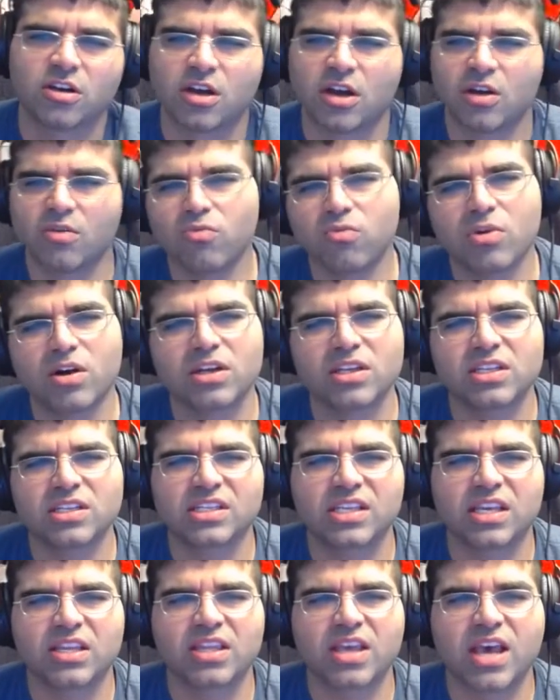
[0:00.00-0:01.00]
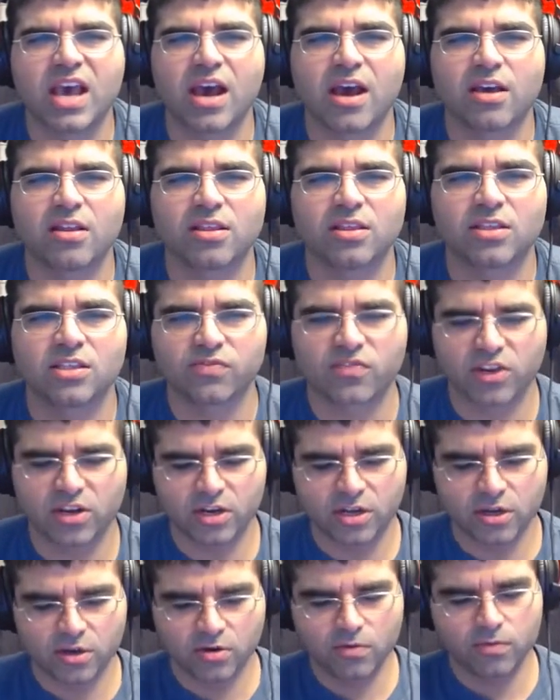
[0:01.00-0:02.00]
I want to say that. Let's find
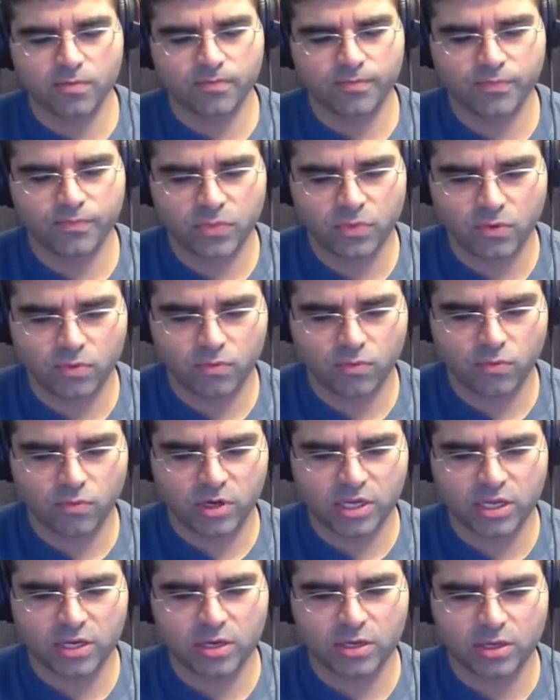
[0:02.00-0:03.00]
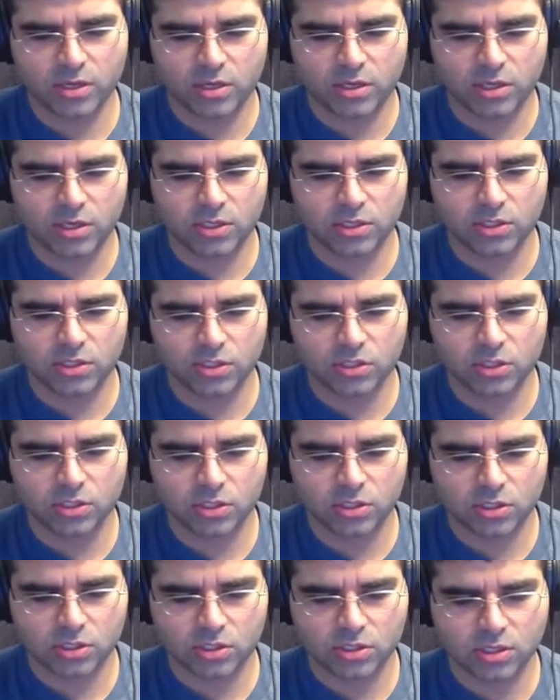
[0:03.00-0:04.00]
out. What is
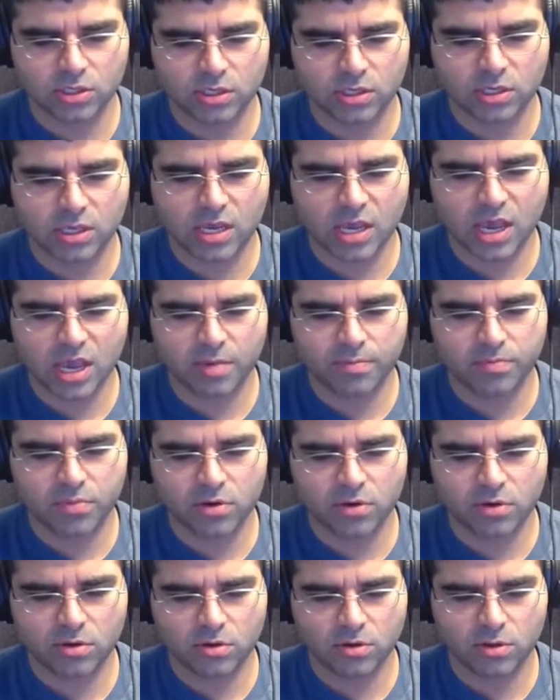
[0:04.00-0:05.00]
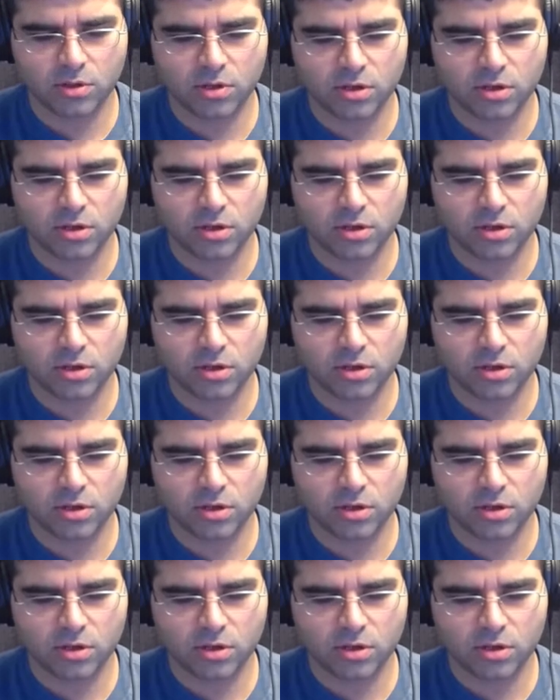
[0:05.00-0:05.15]
the capital of